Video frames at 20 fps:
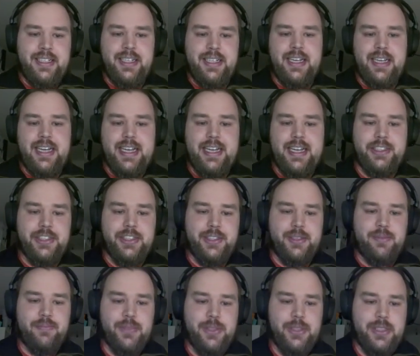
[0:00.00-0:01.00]
and just
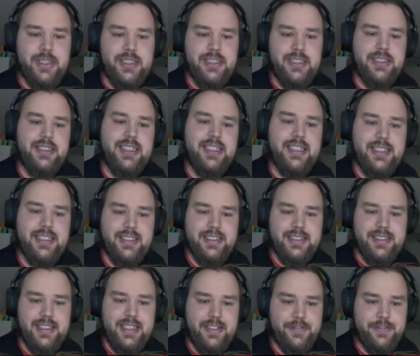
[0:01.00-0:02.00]
put it in
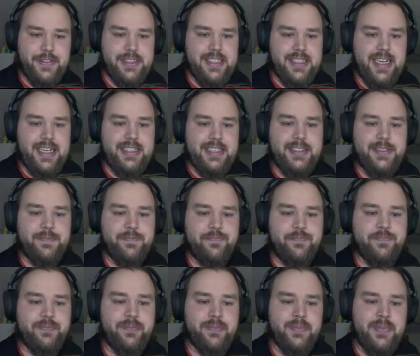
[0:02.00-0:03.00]
a facade?
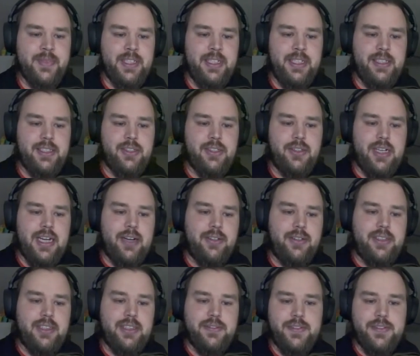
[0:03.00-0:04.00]
So now
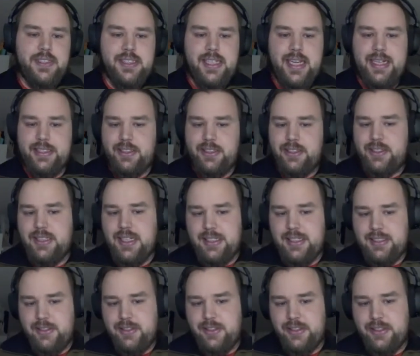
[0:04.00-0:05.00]
the facade
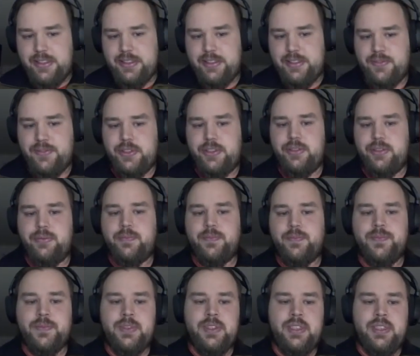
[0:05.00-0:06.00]
does all this for you.
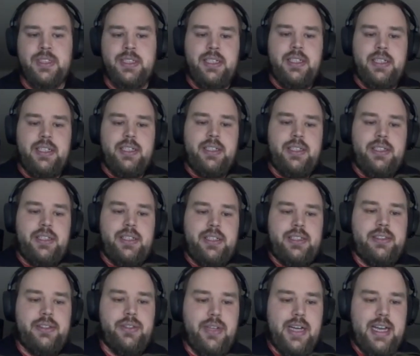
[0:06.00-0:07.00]

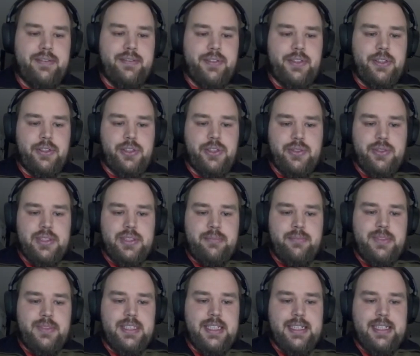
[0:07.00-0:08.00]
You have your stream
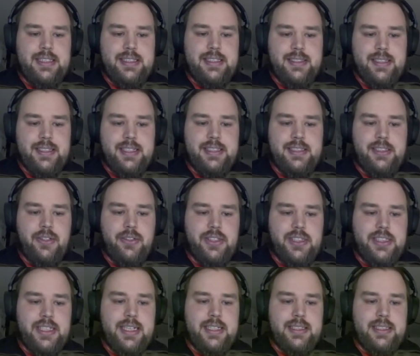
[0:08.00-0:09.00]
that is
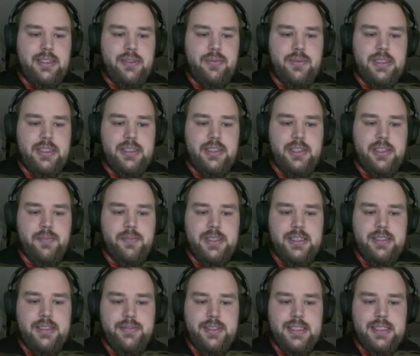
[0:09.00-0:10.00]
associated with a
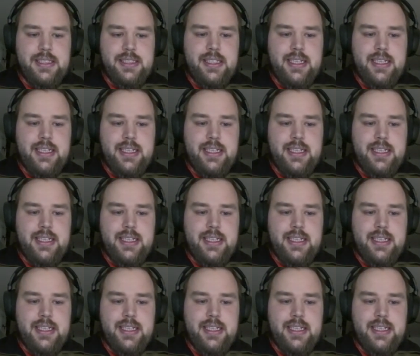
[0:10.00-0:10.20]
specific